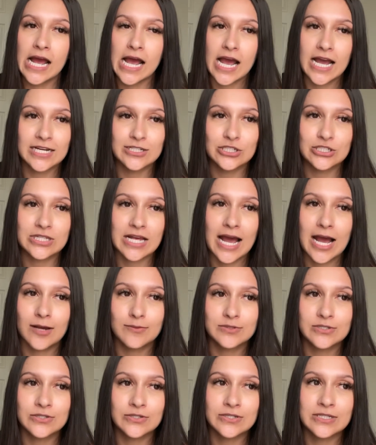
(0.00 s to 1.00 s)
I just
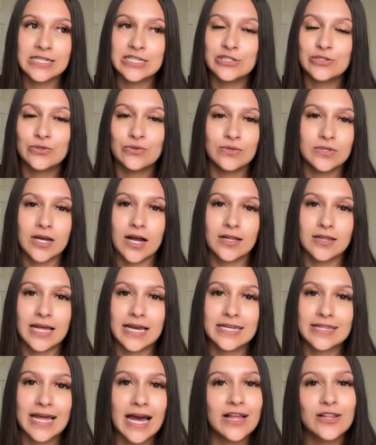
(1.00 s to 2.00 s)
absolutely do not like
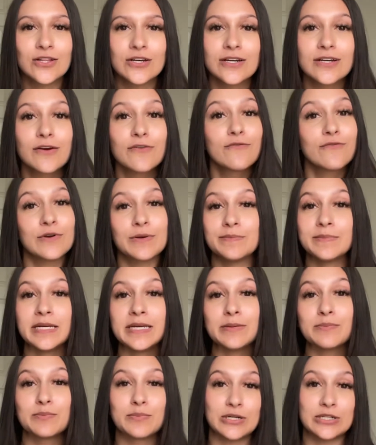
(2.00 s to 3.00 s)
that look for me
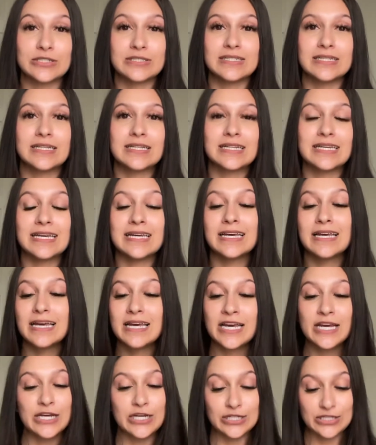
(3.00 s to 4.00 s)
personally.
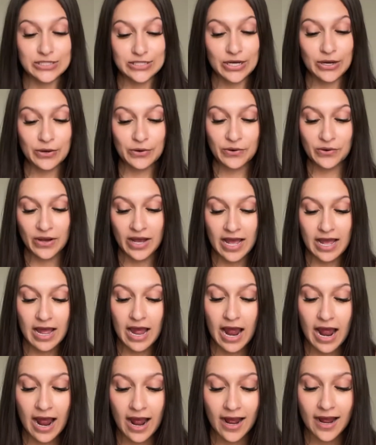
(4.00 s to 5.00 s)
So
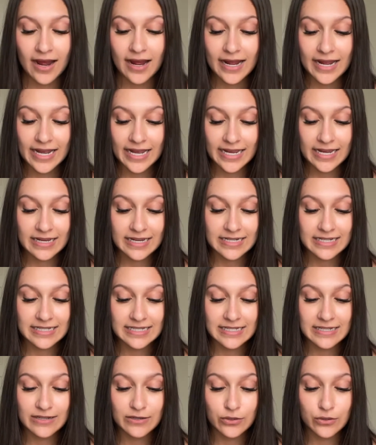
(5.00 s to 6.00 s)
I
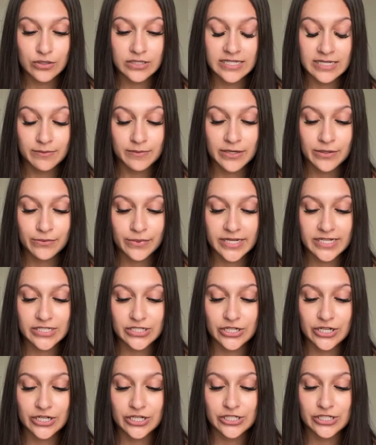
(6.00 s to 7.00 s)
did my
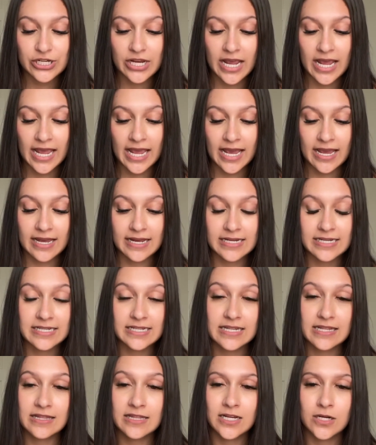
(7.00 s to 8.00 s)
research, and
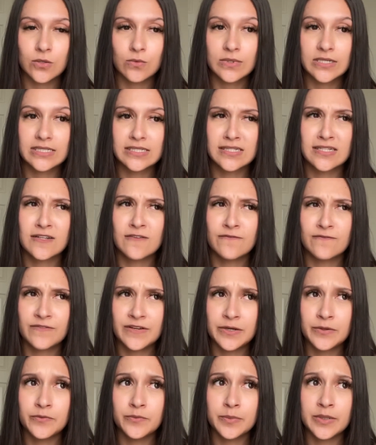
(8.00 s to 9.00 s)
there was the
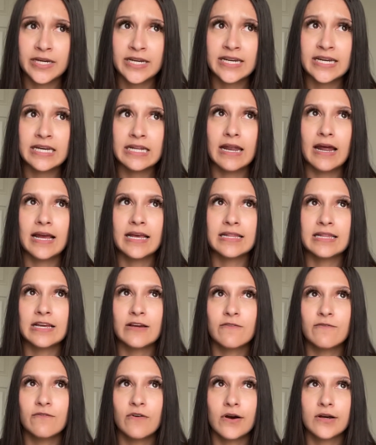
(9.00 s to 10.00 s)
Fitbit, I think
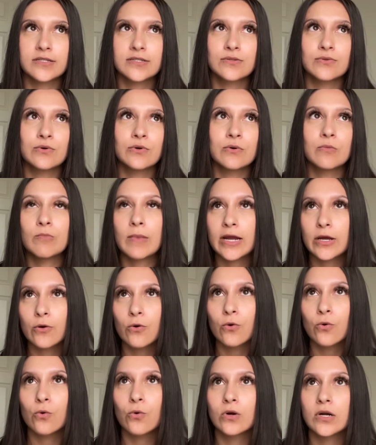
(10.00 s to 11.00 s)
Fossil, Michael
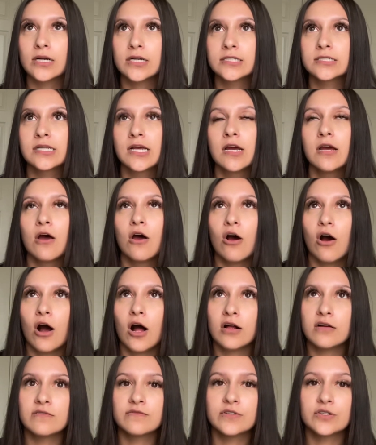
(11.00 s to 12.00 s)
Kors,
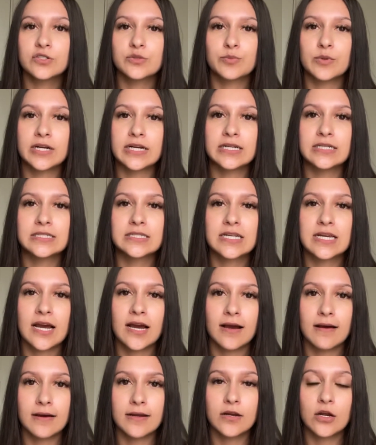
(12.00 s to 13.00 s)
all of those brands
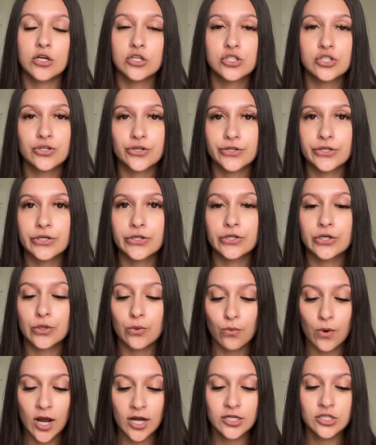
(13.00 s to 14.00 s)
had a circular
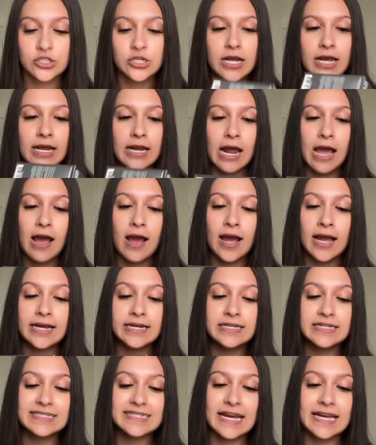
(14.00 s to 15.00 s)
watch, and I
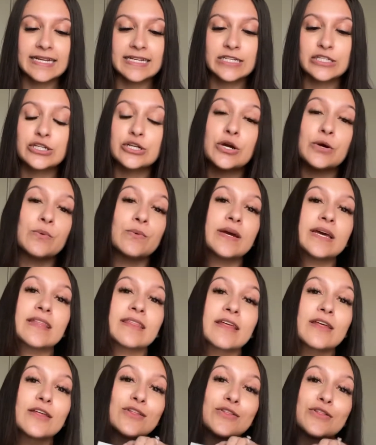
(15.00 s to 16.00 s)
decided to go with
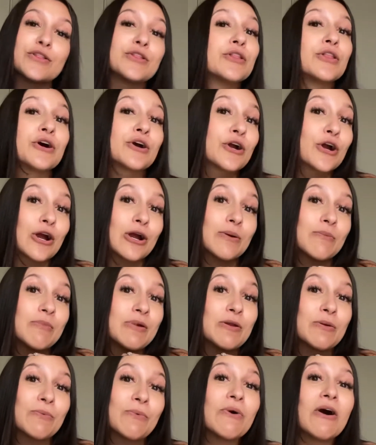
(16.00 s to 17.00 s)
the Garmin
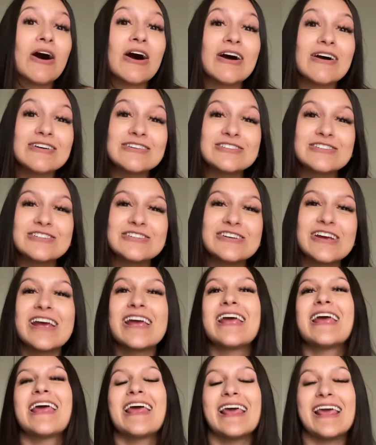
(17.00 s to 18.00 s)
watch,
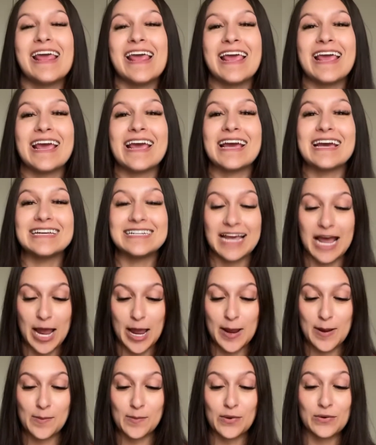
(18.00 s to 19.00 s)
and
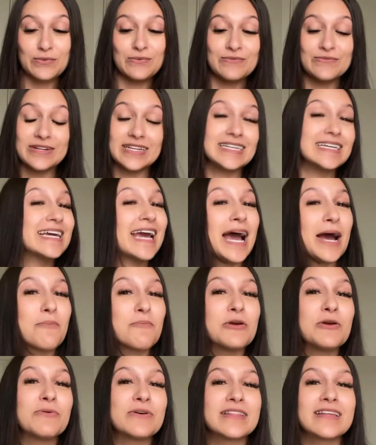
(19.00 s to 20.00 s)
I'm really happy
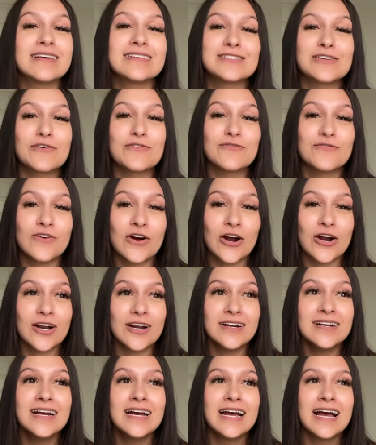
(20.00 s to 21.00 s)
with it so far.
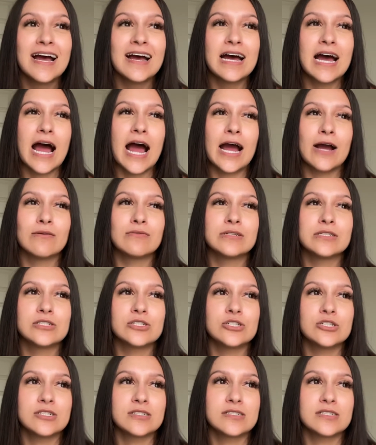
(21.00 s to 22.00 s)
I was
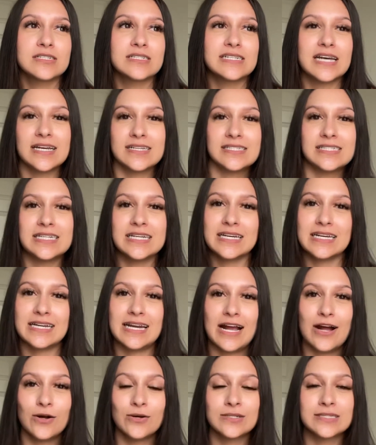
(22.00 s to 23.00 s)
just testing it
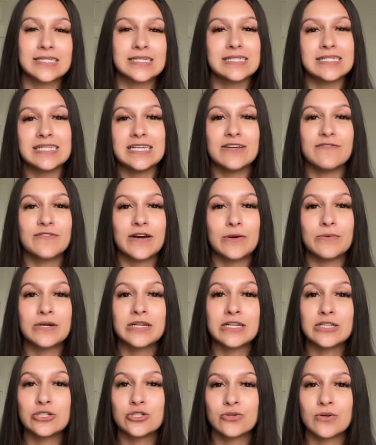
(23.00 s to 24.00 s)
out to see if I would
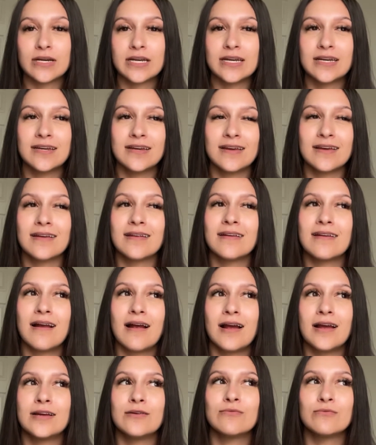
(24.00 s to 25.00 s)
enjoy it, and
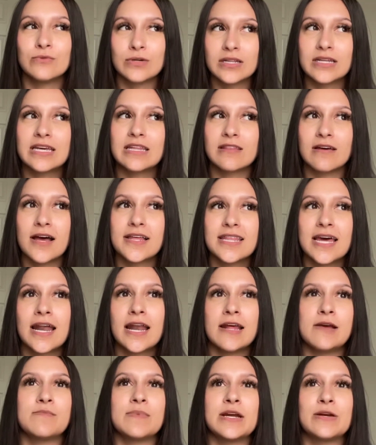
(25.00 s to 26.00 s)
I really thought that
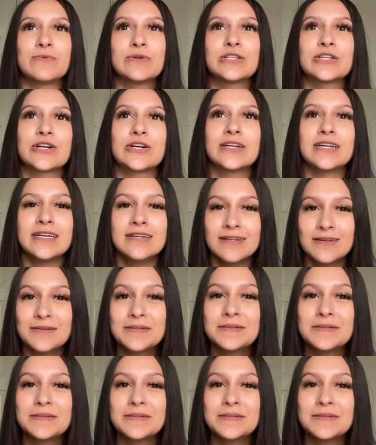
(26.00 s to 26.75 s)
I might return it,